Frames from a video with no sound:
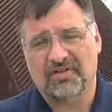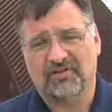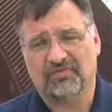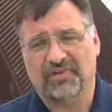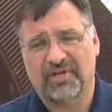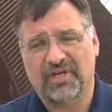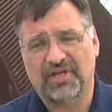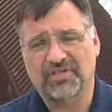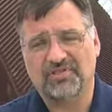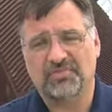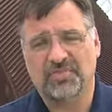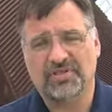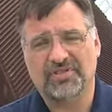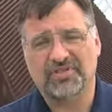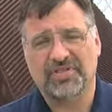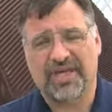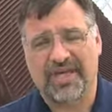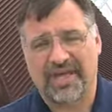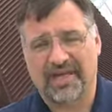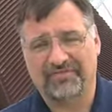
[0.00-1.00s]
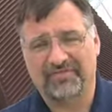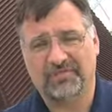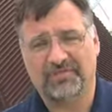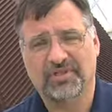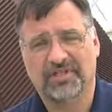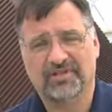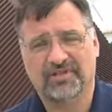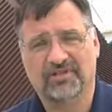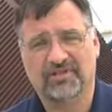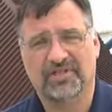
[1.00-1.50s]
arrangements, you have to be
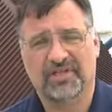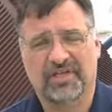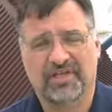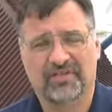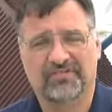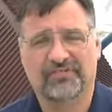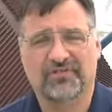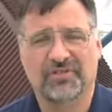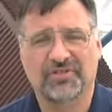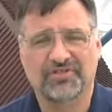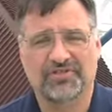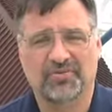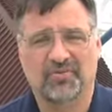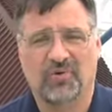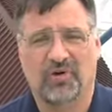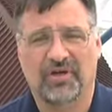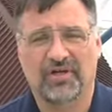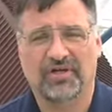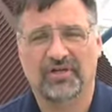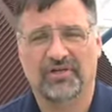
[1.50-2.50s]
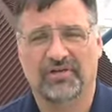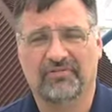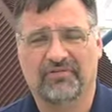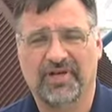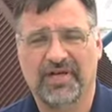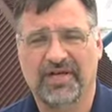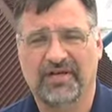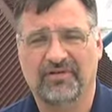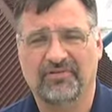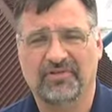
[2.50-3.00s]
a little careful as you're walking
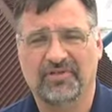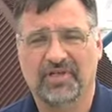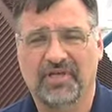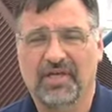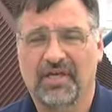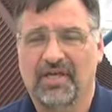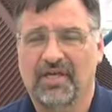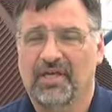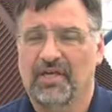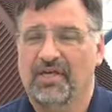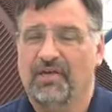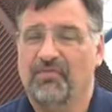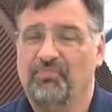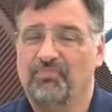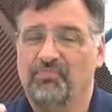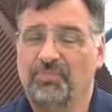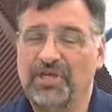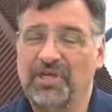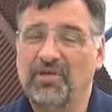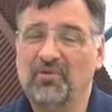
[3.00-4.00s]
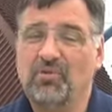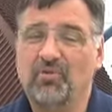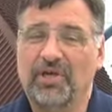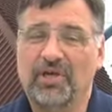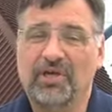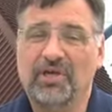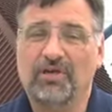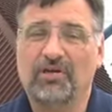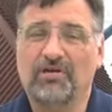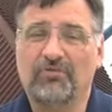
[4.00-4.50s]
around. Be
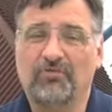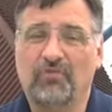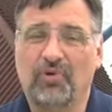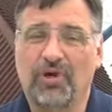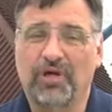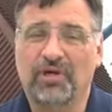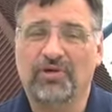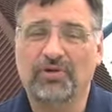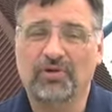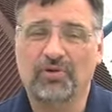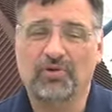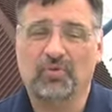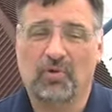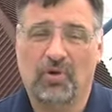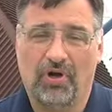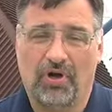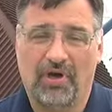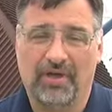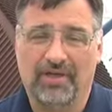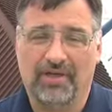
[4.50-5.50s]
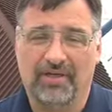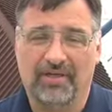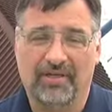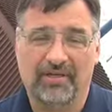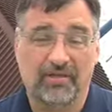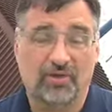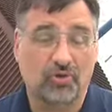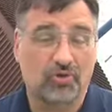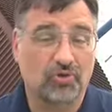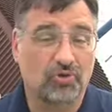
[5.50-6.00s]
aware of where you're walking.
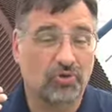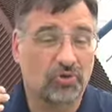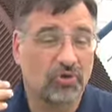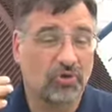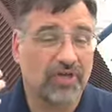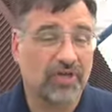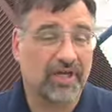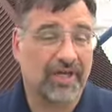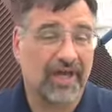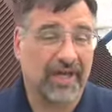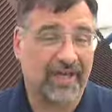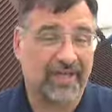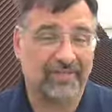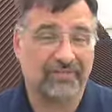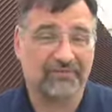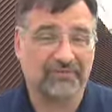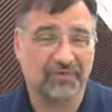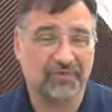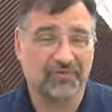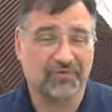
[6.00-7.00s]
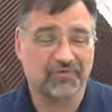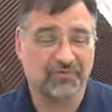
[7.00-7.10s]
Look ahead of you.